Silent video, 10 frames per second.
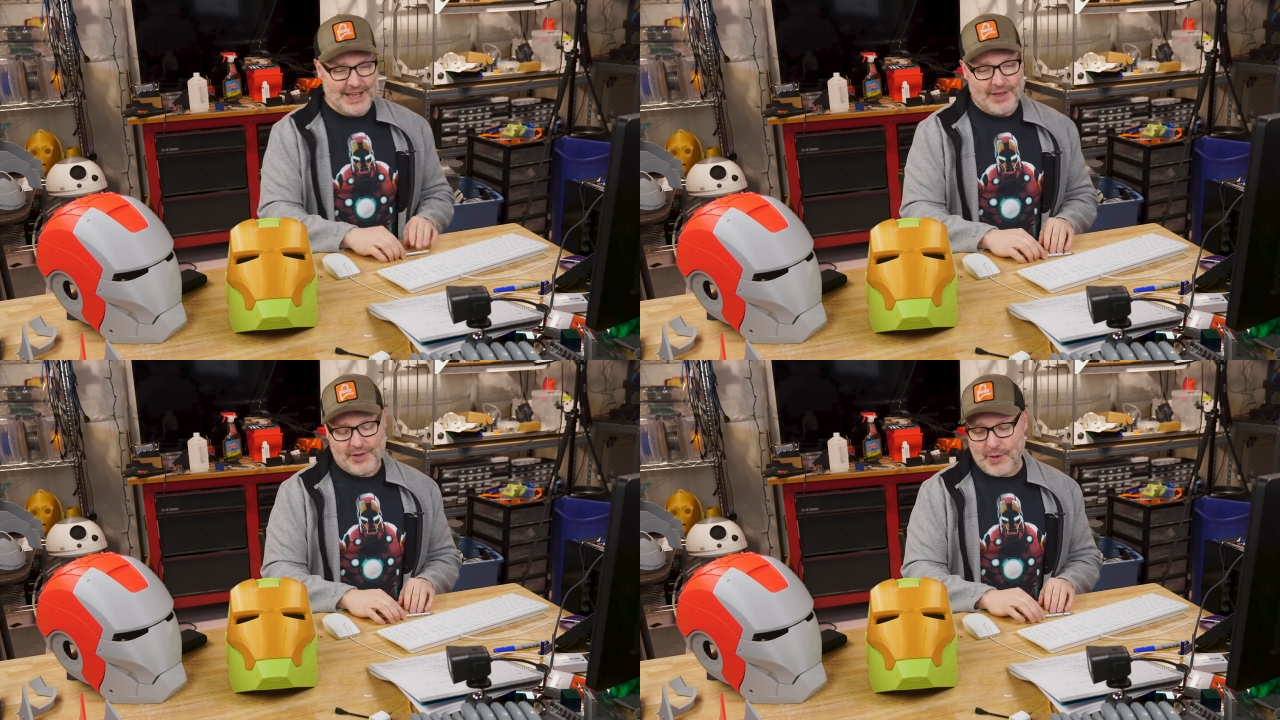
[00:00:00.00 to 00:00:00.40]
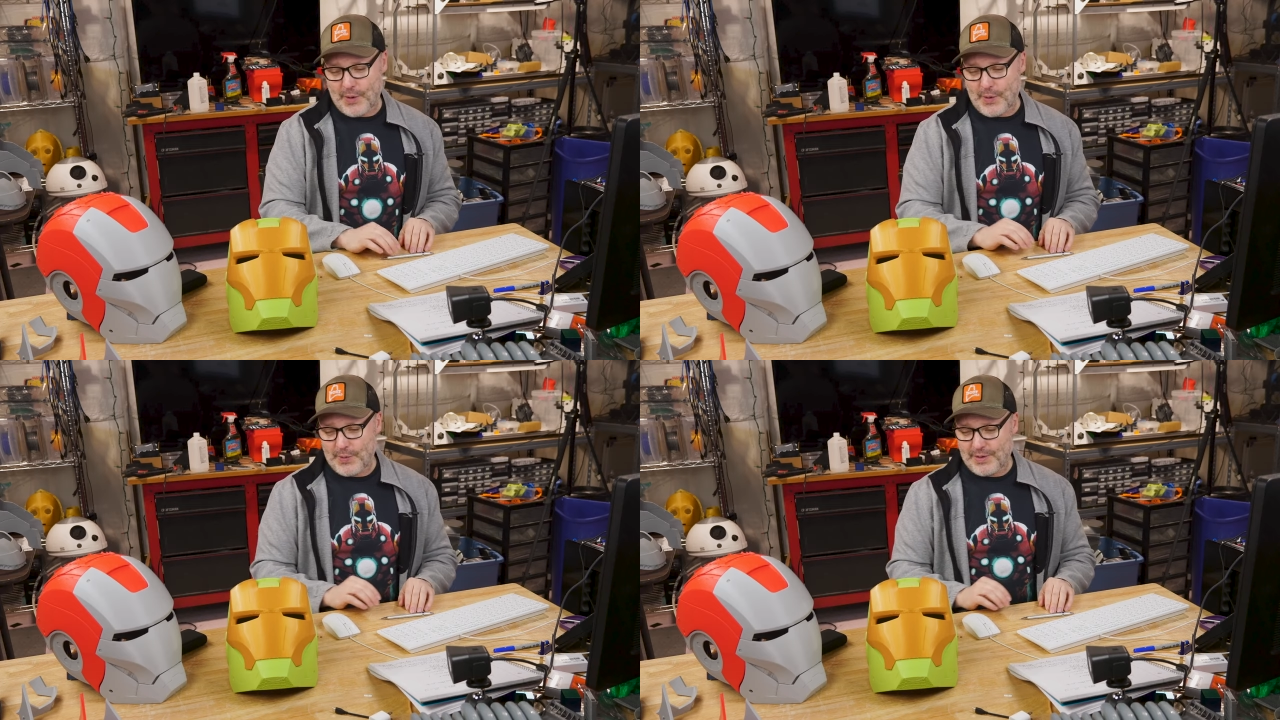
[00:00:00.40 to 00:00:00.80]

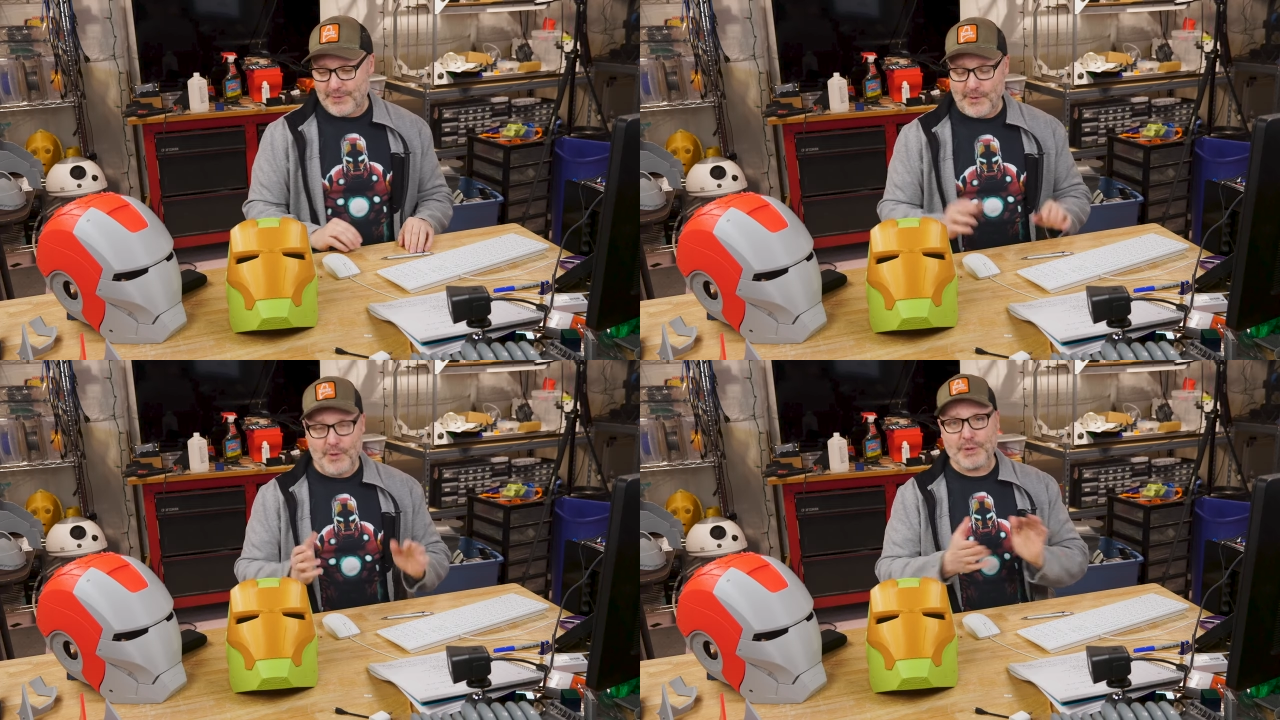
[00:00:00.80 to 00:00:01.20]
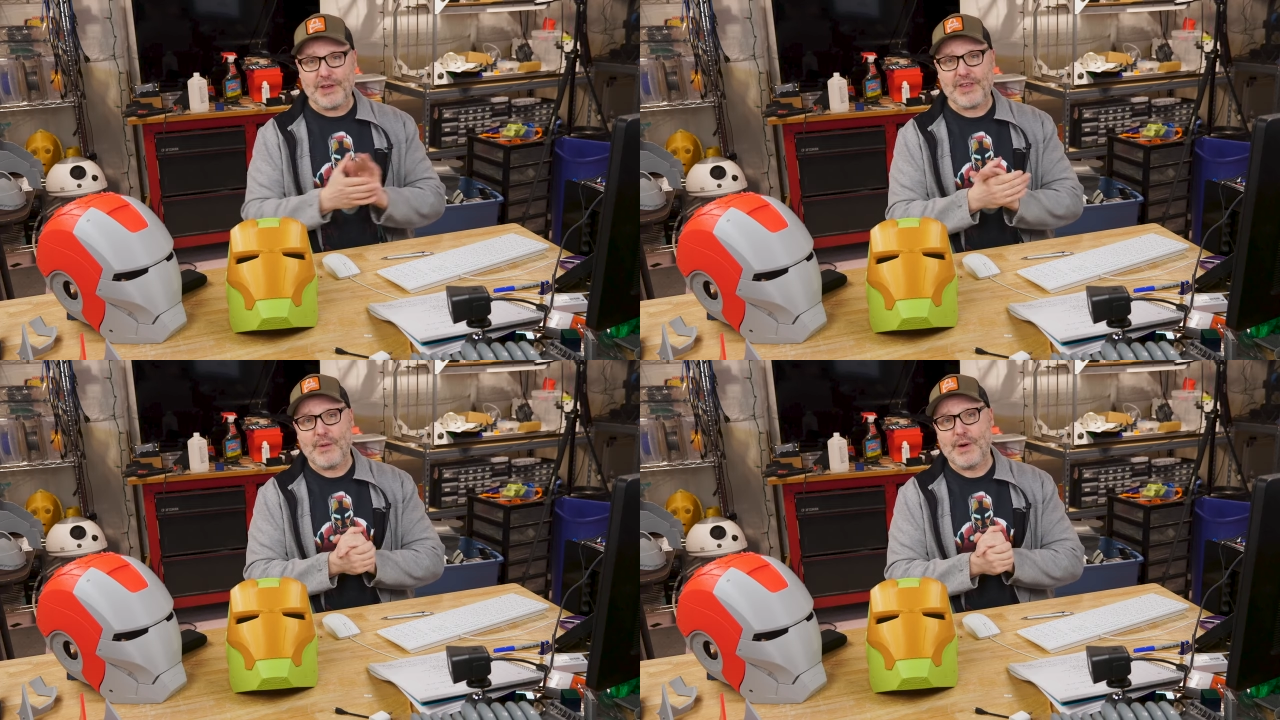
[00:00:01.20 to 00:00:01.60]
So the first
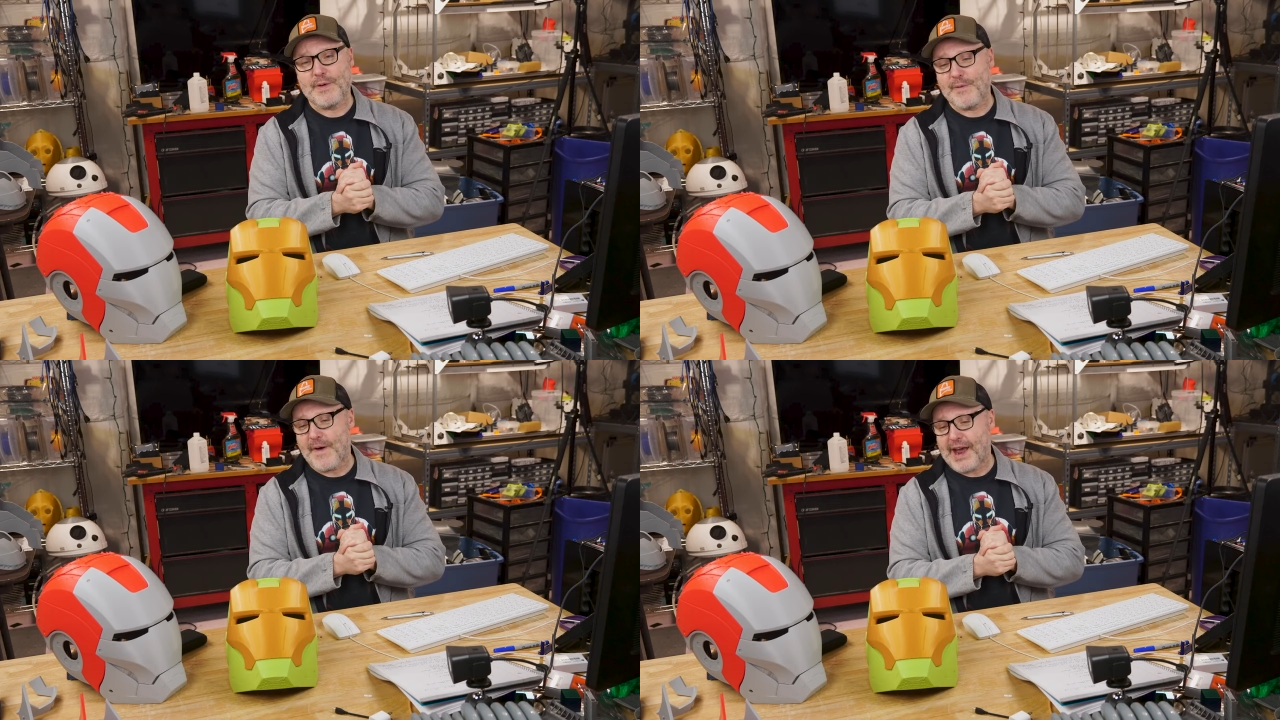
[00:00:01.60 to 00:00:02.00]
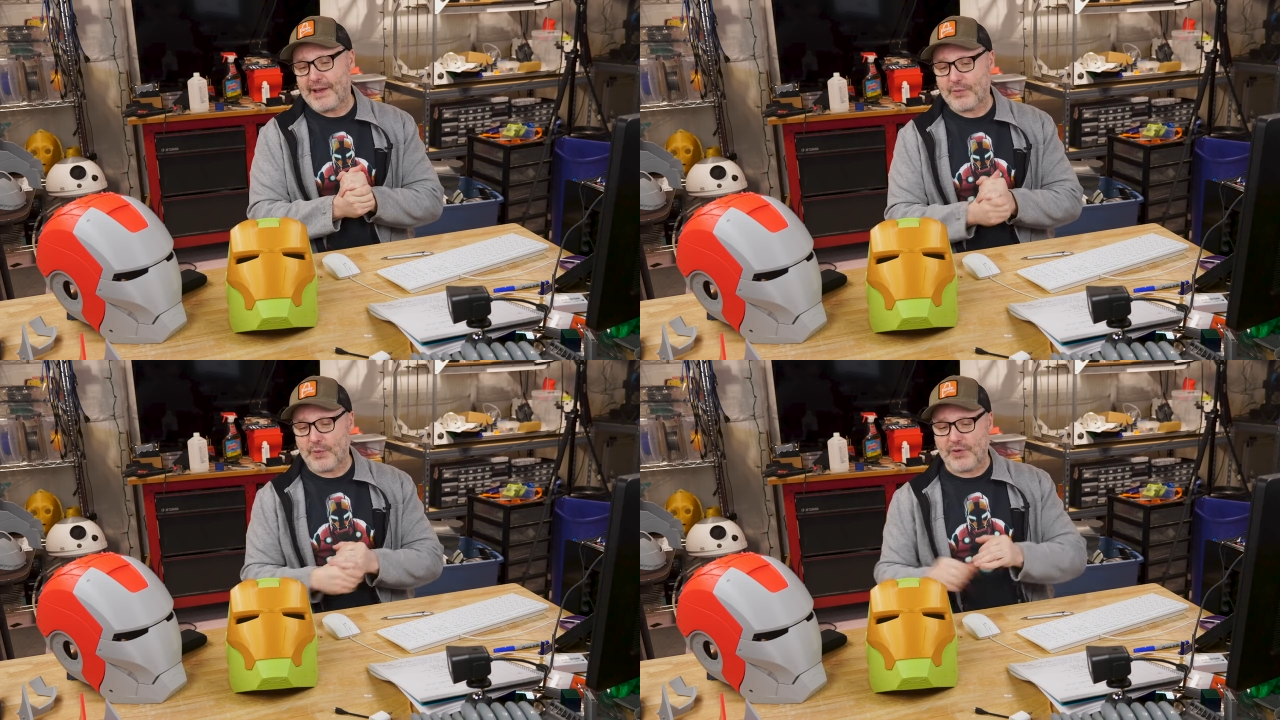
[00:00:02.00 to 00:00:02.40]
place I went for
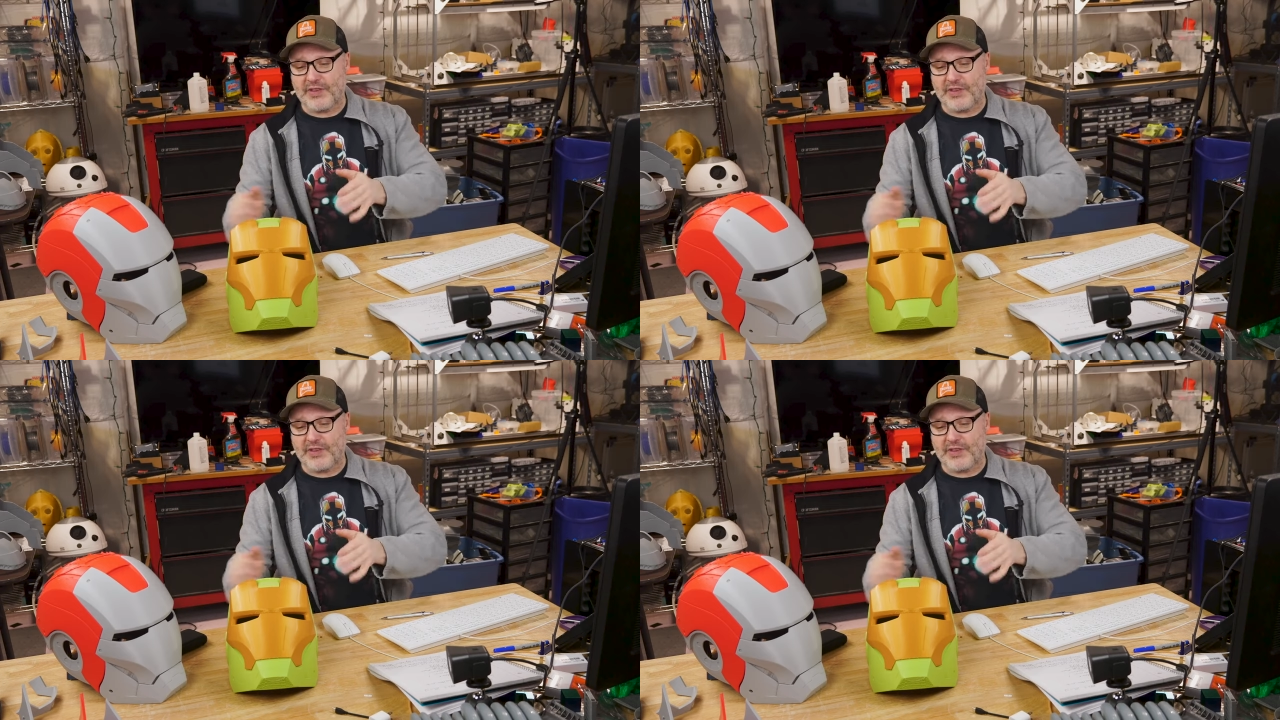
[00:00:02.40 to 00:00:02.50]
files was